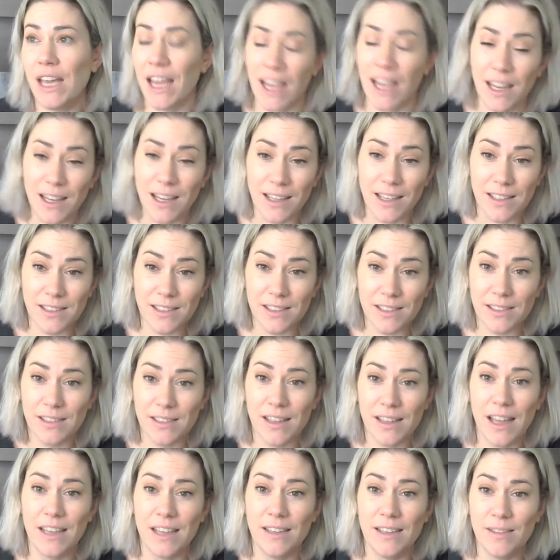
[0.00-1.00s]
hit it
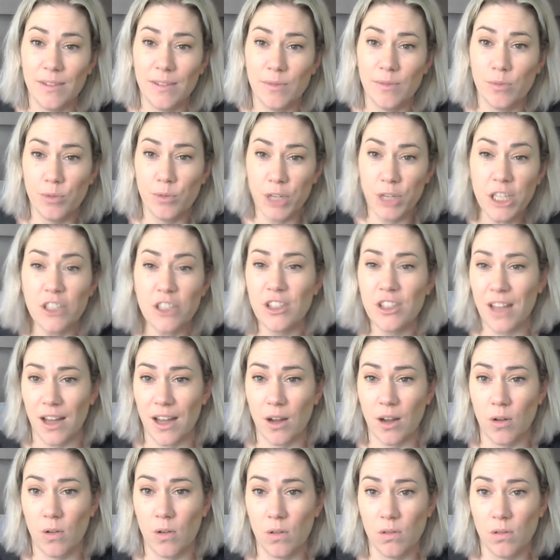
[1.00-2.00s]
and reach that
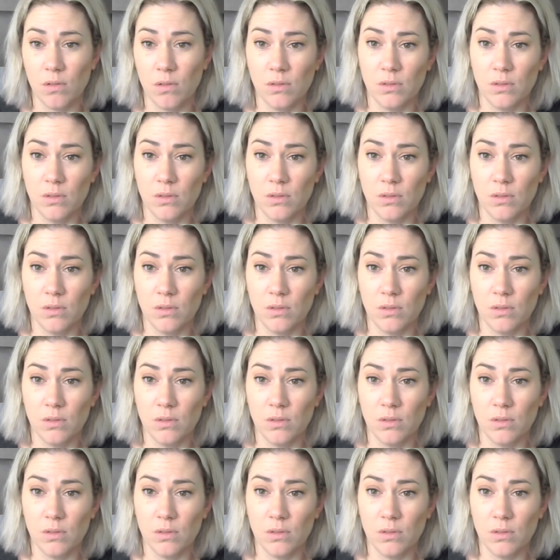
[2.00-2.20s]
goal.